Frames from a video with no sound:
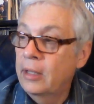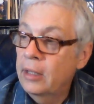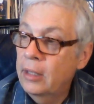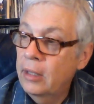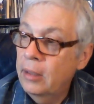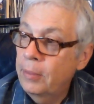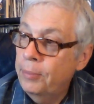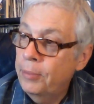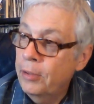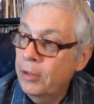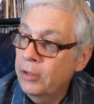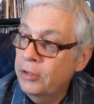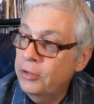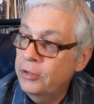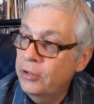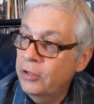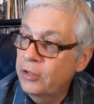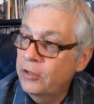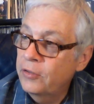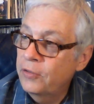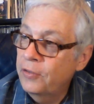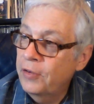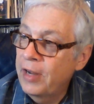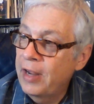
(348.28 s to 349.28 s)
The
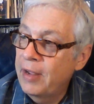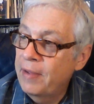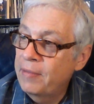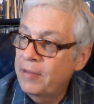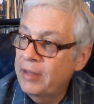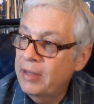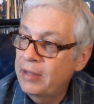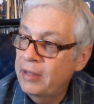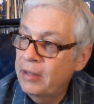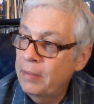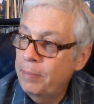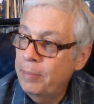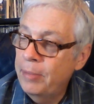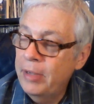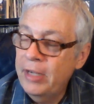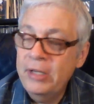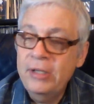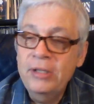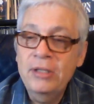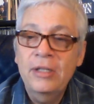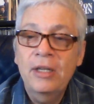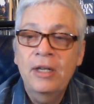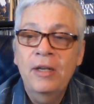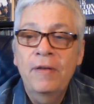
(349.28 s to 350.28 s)
Partridge Family, the
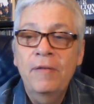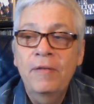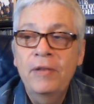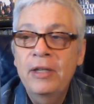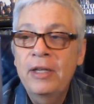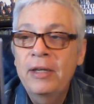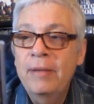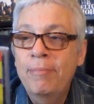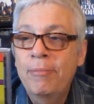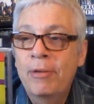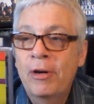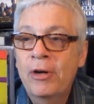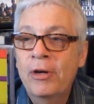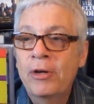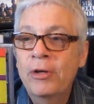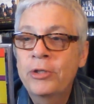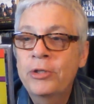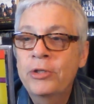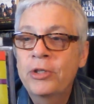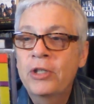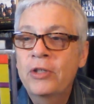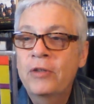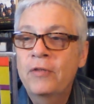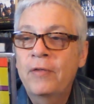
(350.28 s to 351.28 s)
best of the
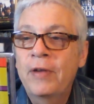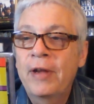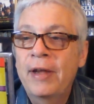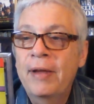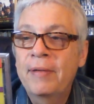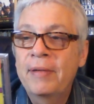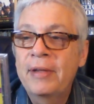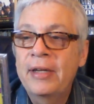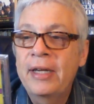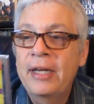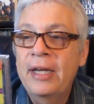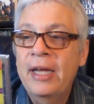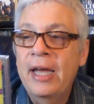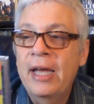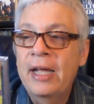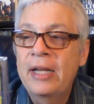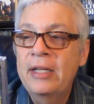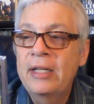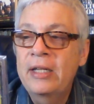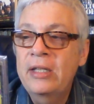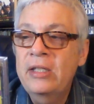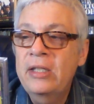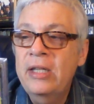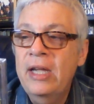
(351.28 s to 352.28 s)
Partridge Family,
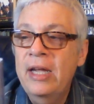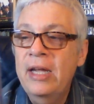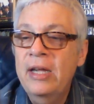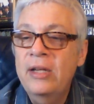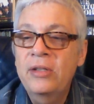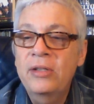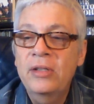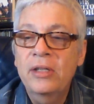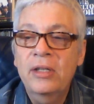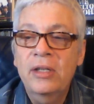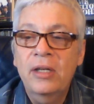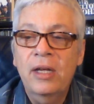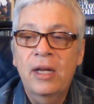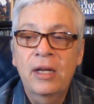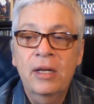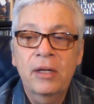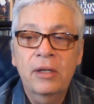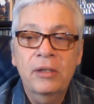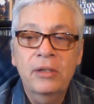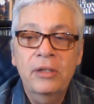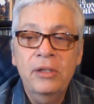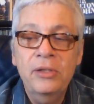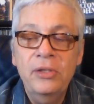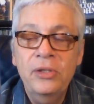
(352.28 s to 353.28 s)
and this has
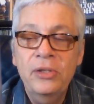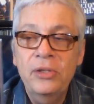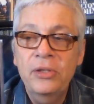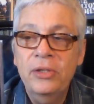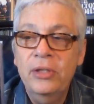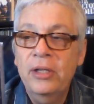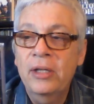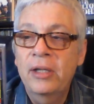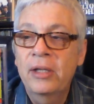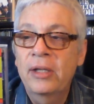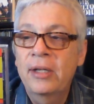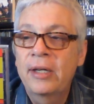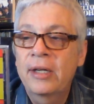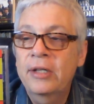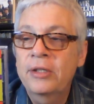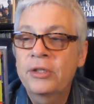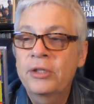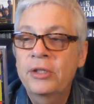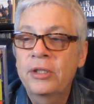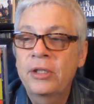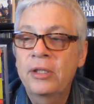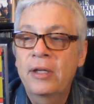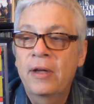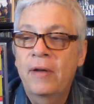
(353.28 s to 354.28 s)
this is a
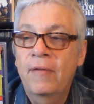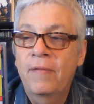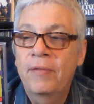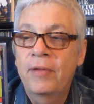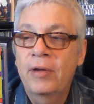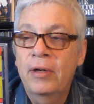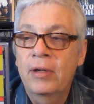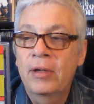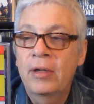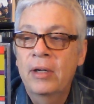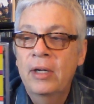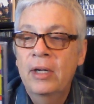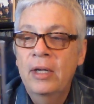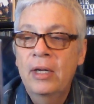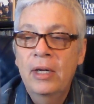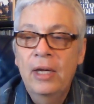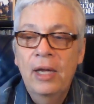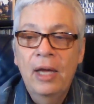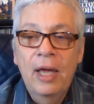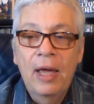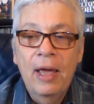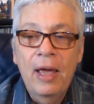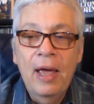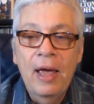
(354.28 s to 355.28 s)
collection of their,
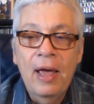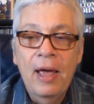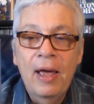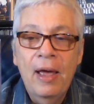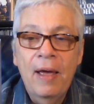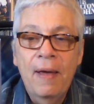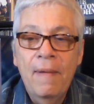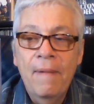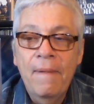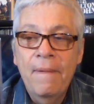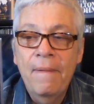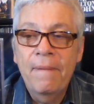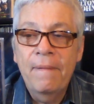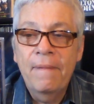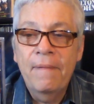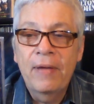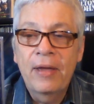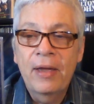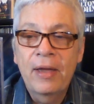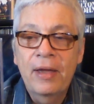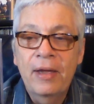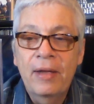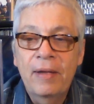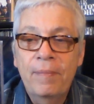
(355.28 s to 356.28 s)
uh,
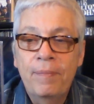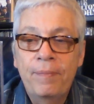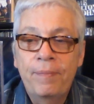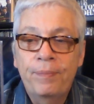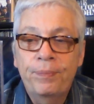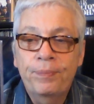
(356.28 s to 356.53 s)
uh,